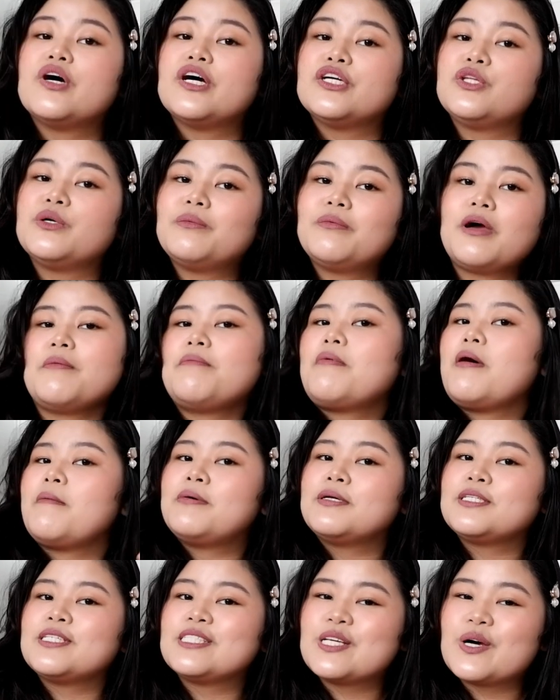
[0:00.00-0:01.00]
kung ito ba
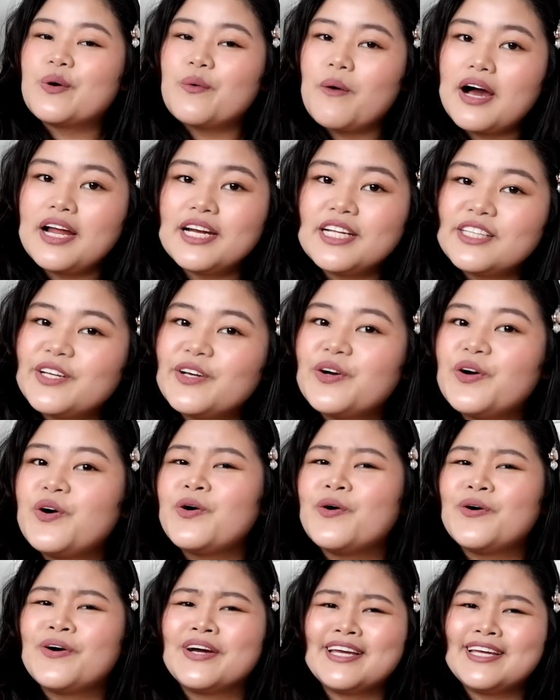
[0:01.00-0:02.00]
ipapasa sa quality ko
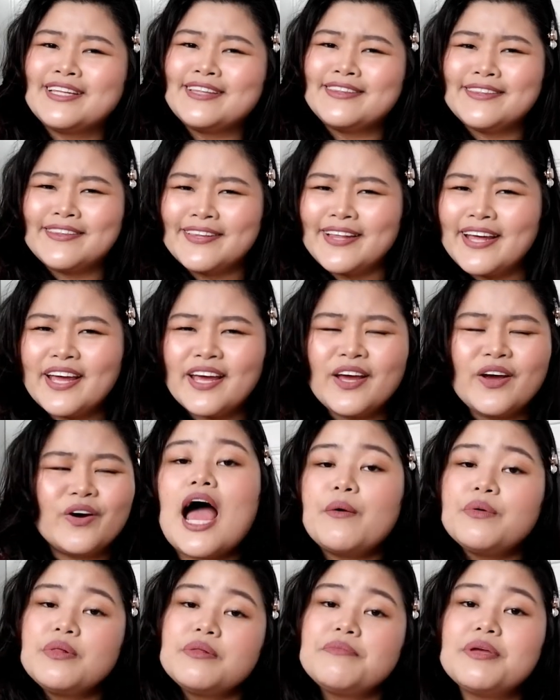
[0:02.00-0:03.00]
o hindi.
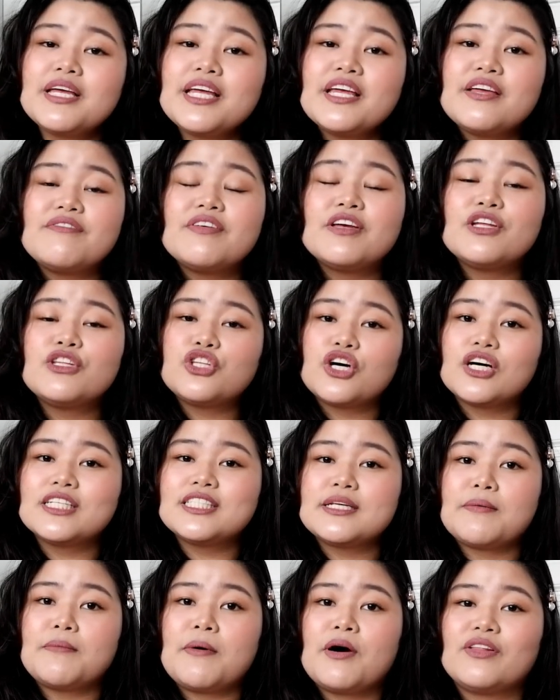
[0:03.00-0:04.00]
I will be giving
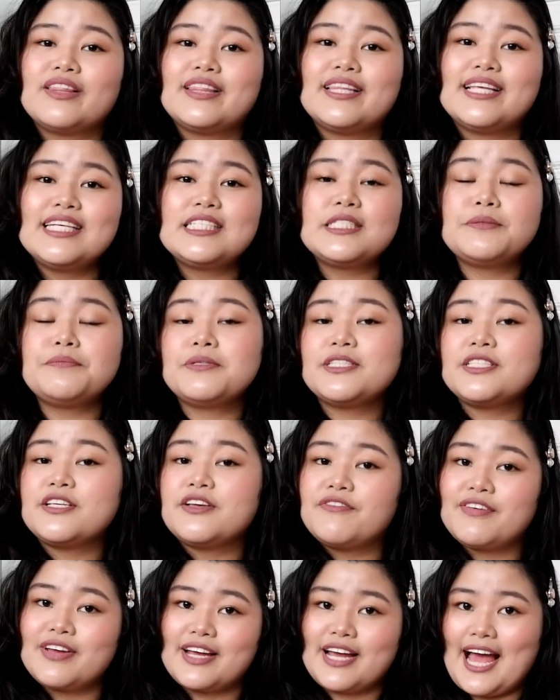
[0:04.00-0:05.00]
thoughts about this
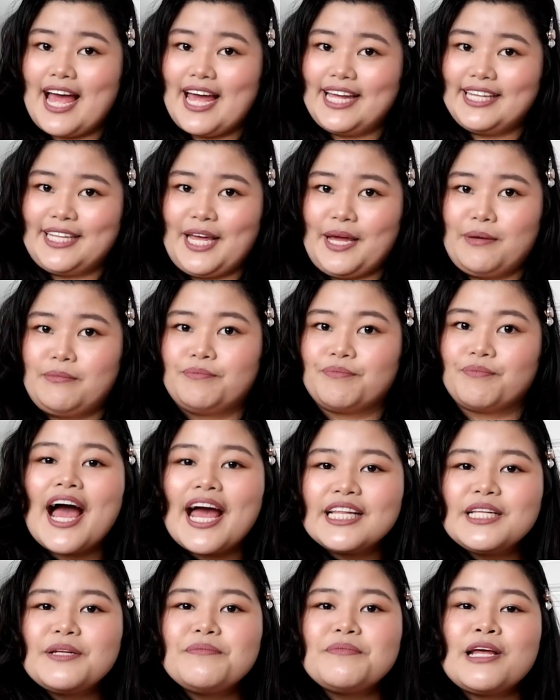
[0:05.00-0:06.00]
specific item.
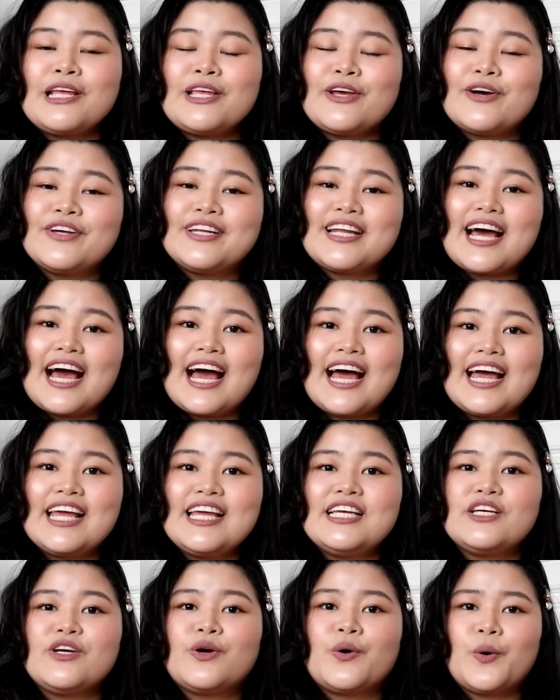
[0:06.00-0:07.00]
Item na yon
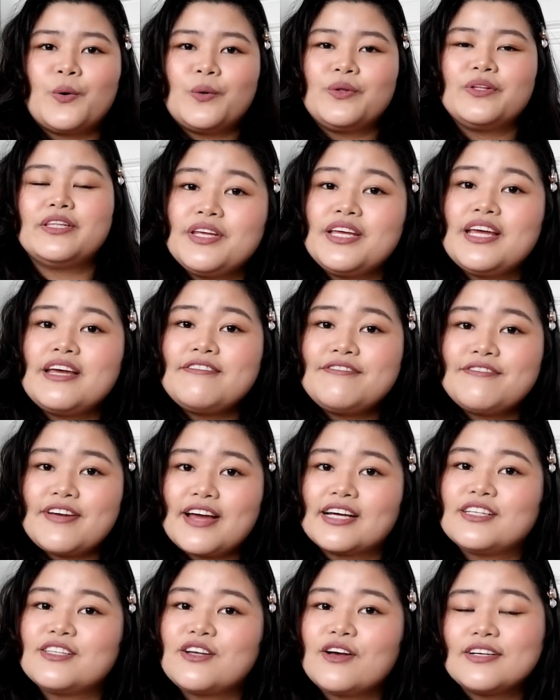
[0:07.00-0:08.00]
ay called Me
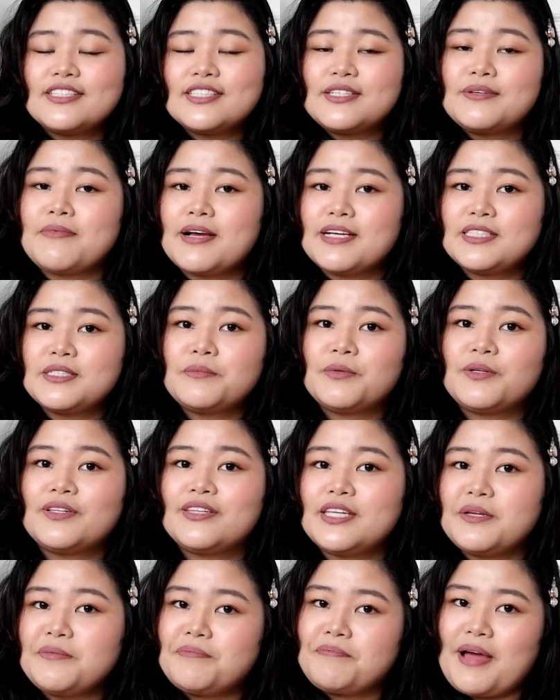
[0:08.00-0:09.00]
Effect
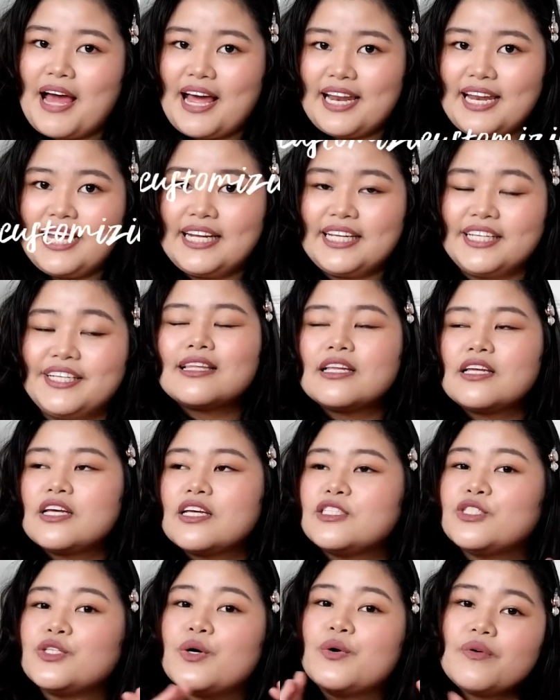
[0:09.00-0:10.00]
Cuztomizable Lip Palette.
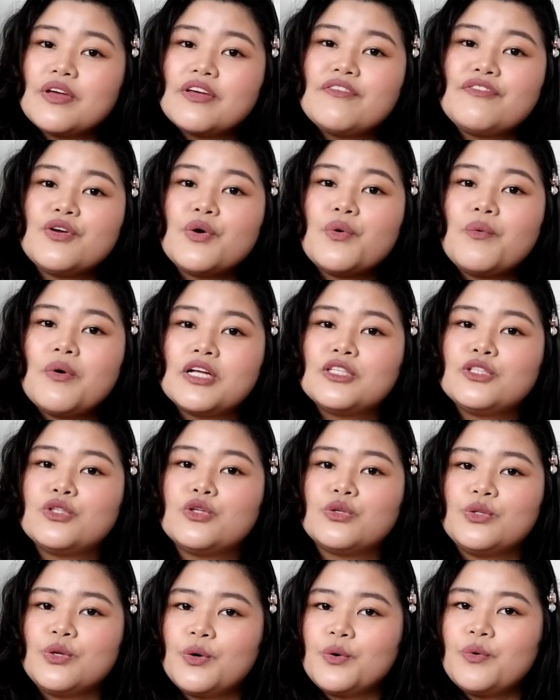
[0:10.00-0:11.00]
So if you want
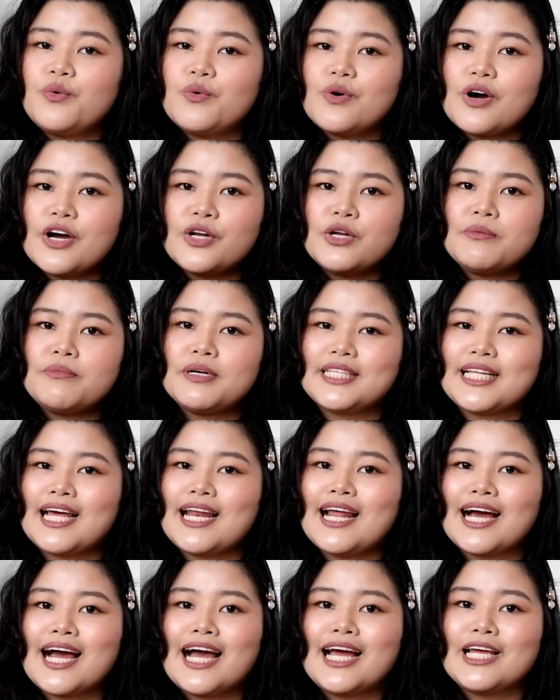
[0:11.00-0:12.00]
to know kung ano ba
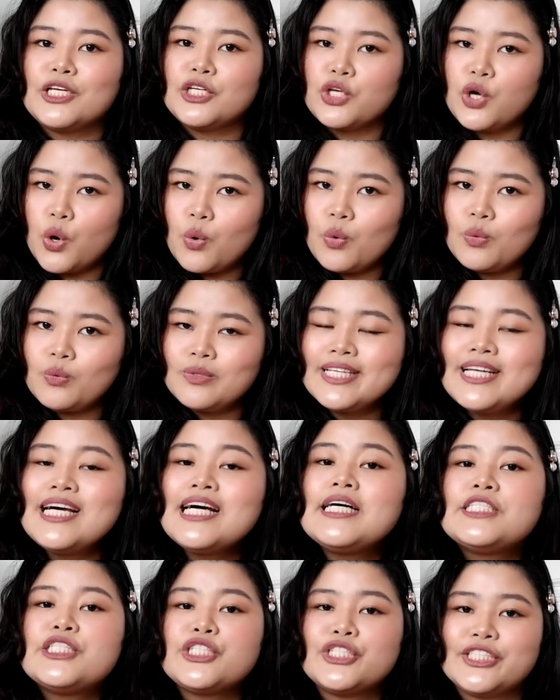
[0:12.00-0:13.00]
talaga yon,
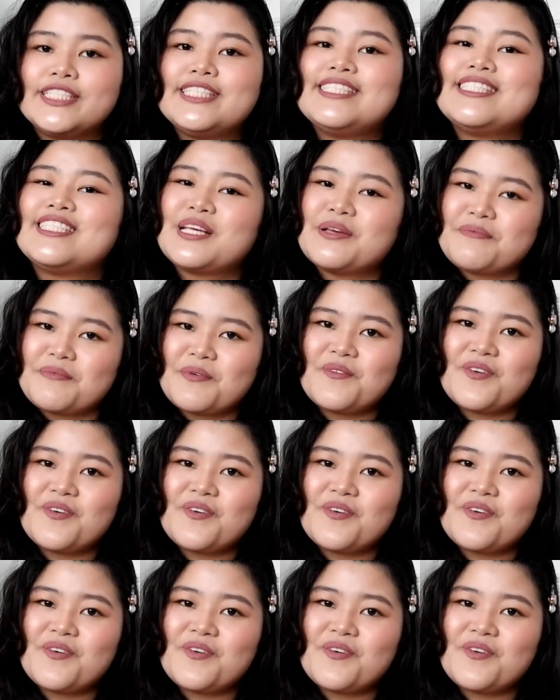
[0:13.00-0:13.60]
just keep